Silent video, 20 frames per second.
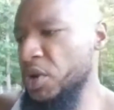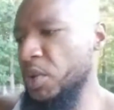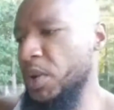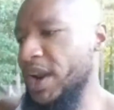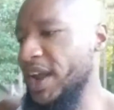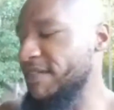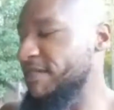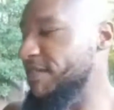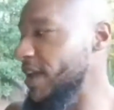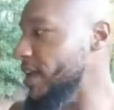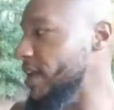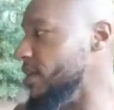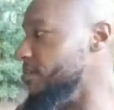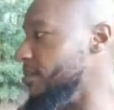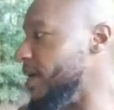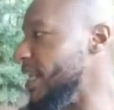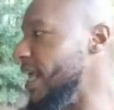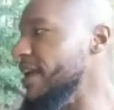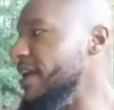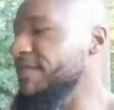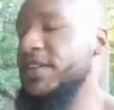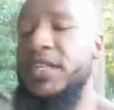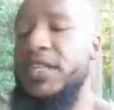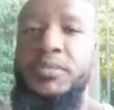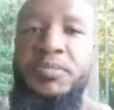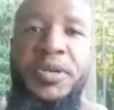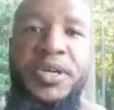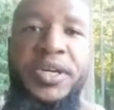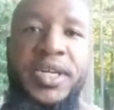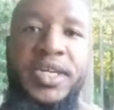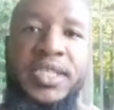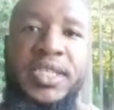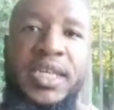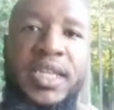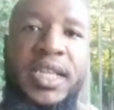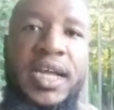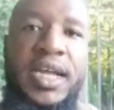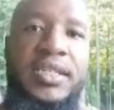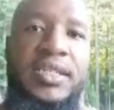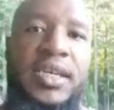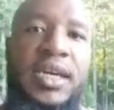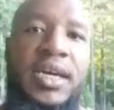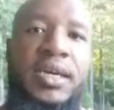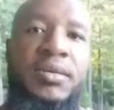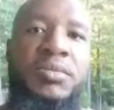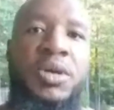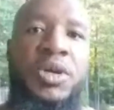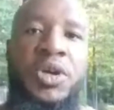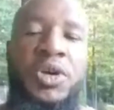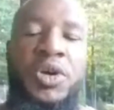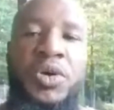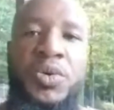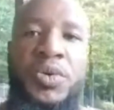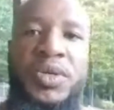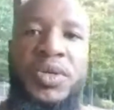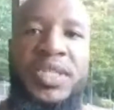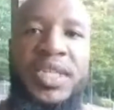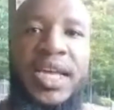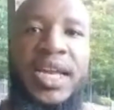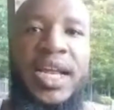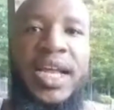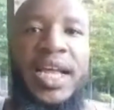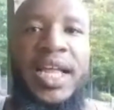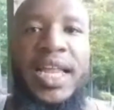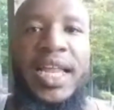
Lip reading: What I found in my life experience at that time was that